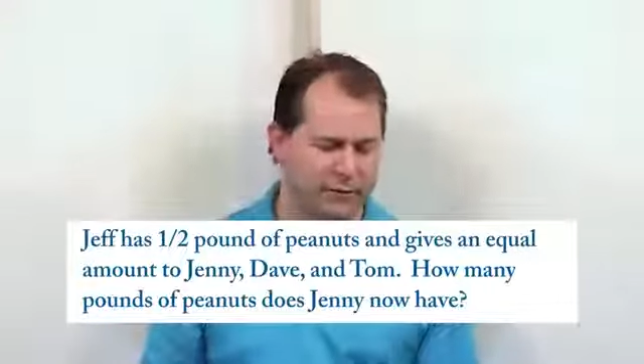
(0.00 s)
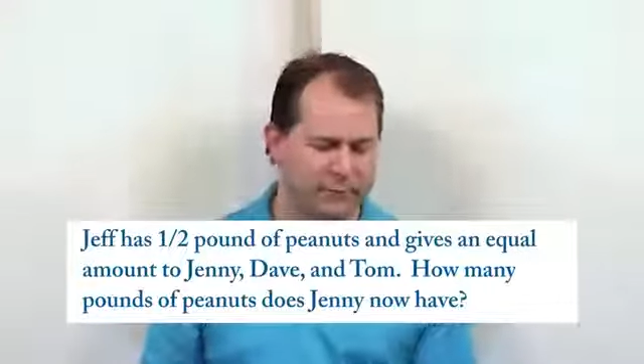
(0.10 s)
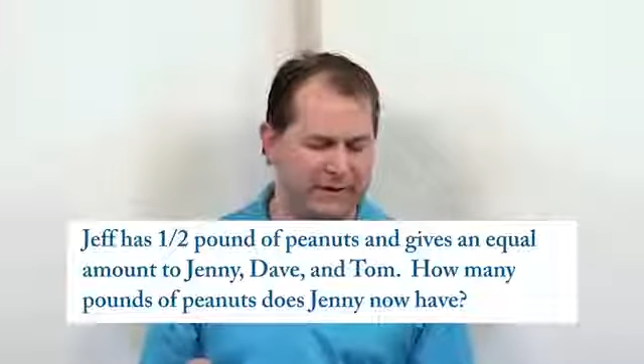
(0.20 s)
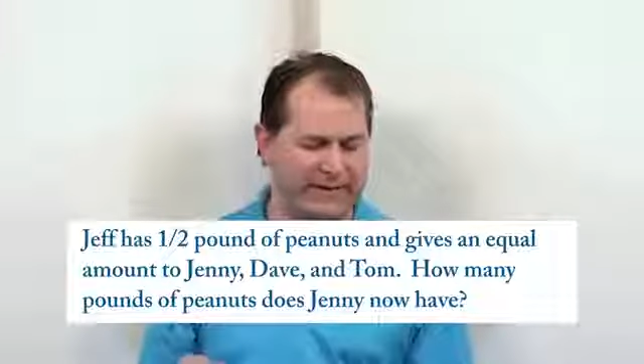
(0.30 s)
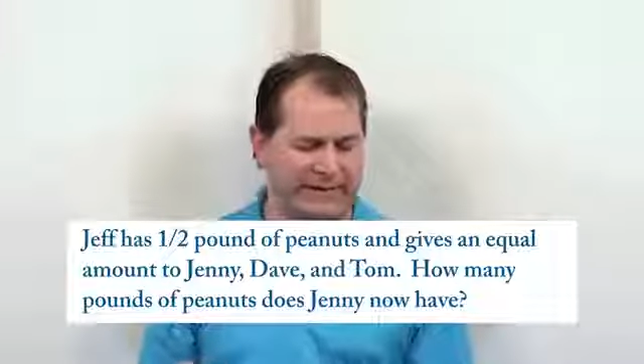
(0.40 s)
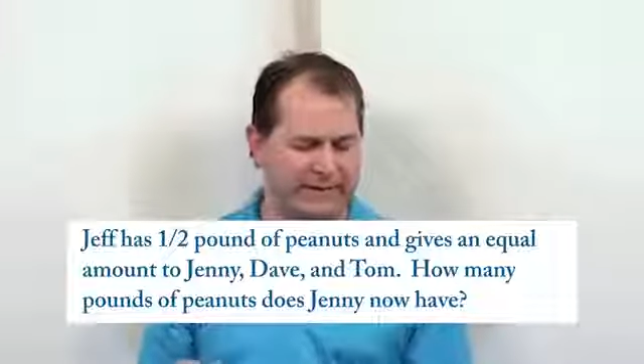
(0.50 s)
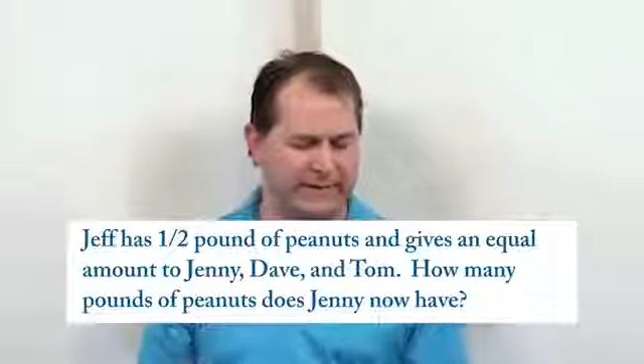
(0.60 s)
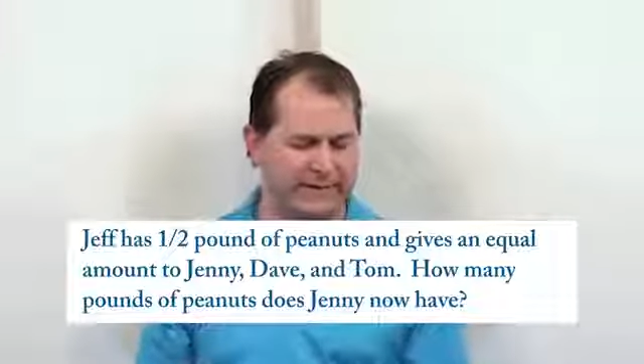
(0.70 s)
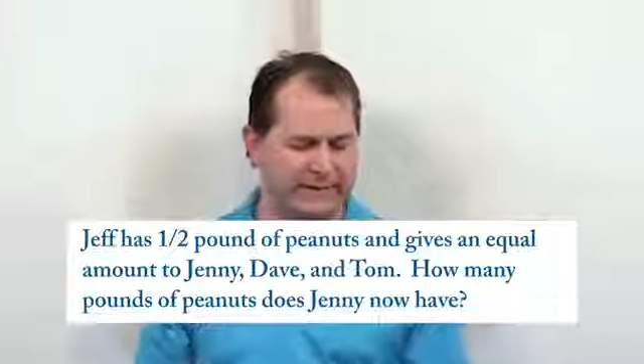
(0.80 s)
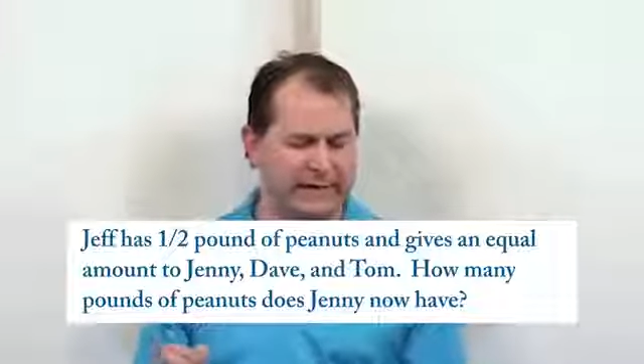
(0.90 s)
of
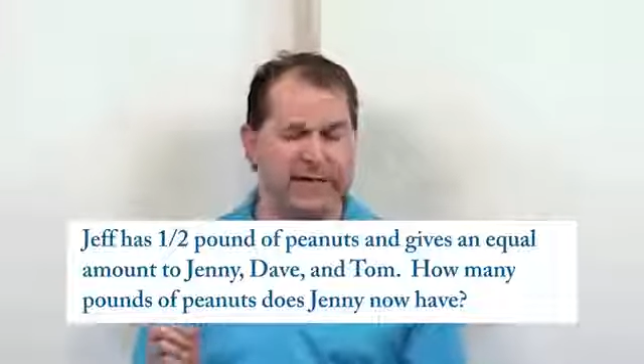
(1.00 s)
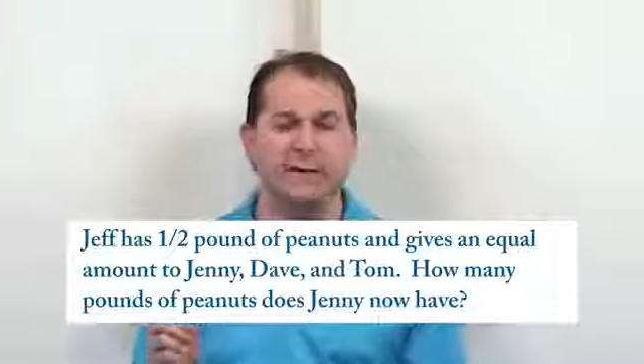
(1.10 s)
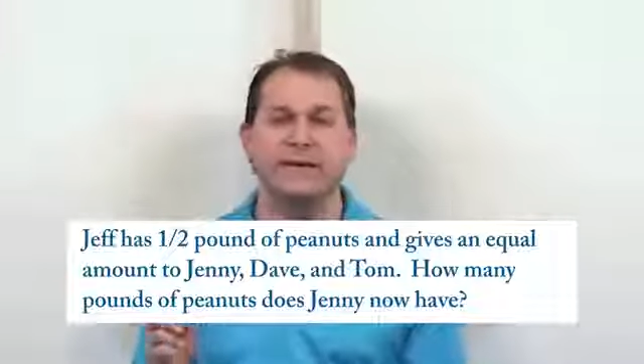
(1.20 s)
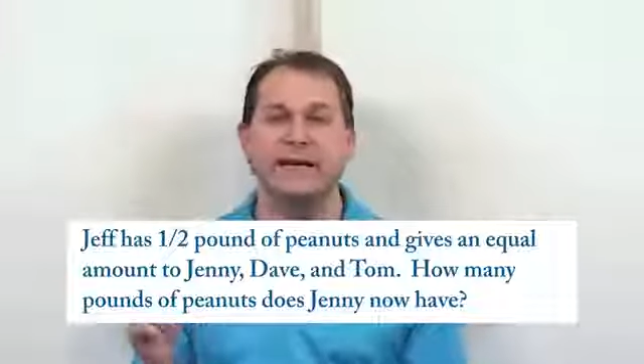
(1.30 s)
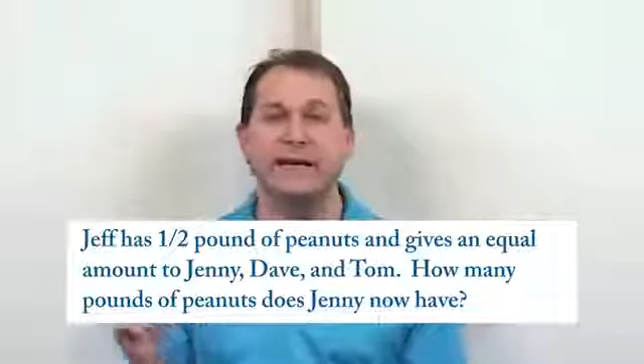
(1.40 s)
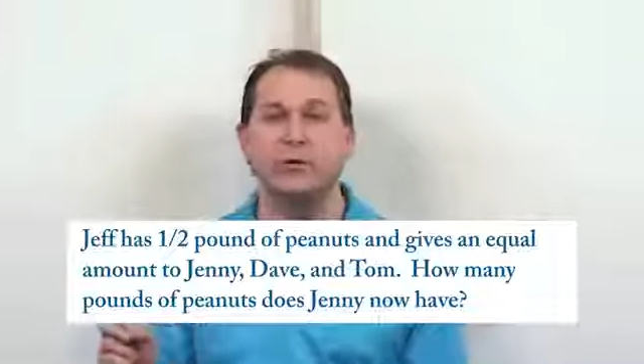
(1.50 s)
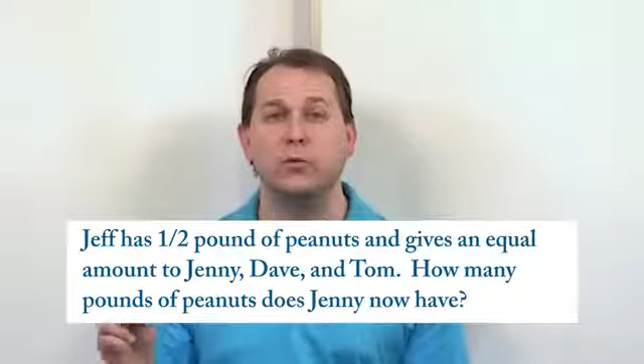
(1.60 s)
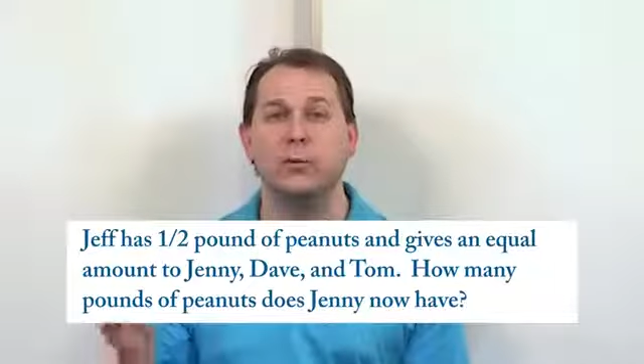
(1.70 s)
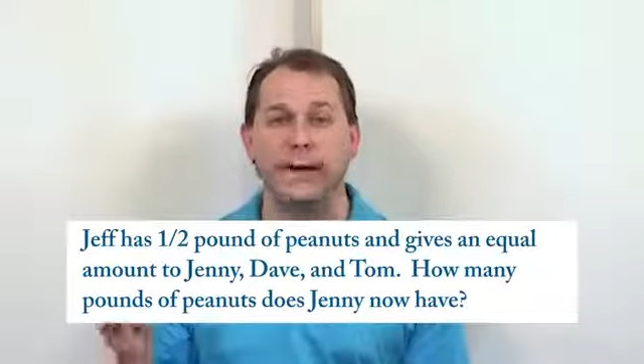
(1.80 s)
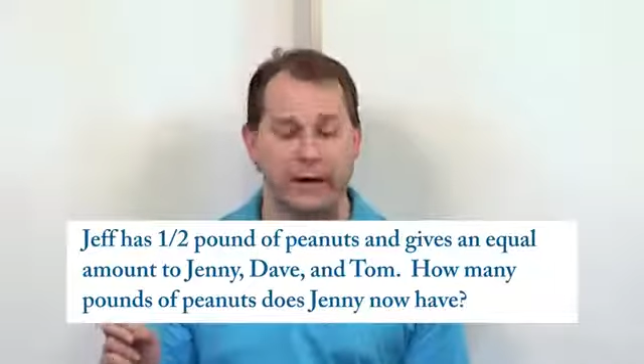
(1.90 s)
peanuts and he gives an
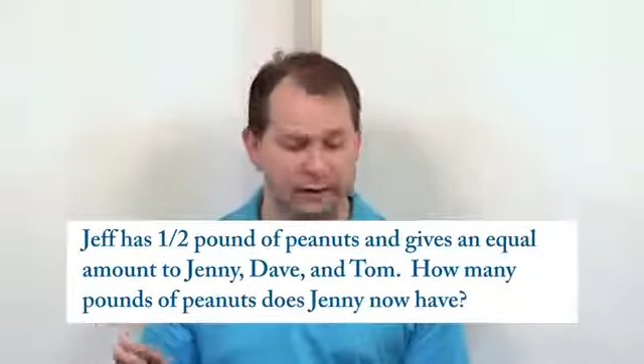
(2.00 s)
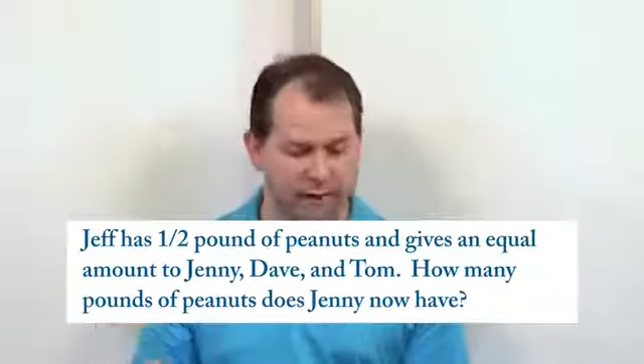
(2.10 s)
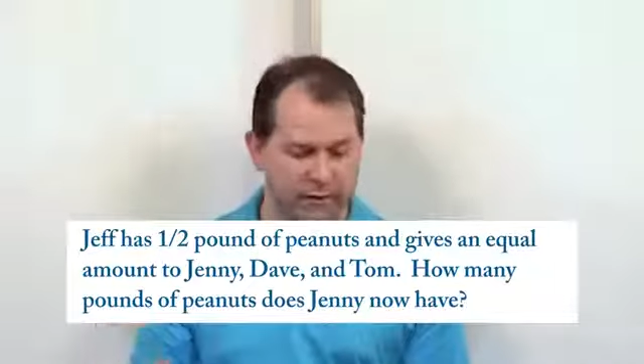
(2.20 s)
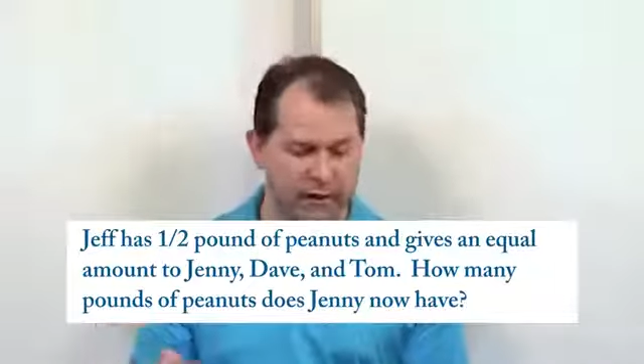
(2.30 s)
equal amount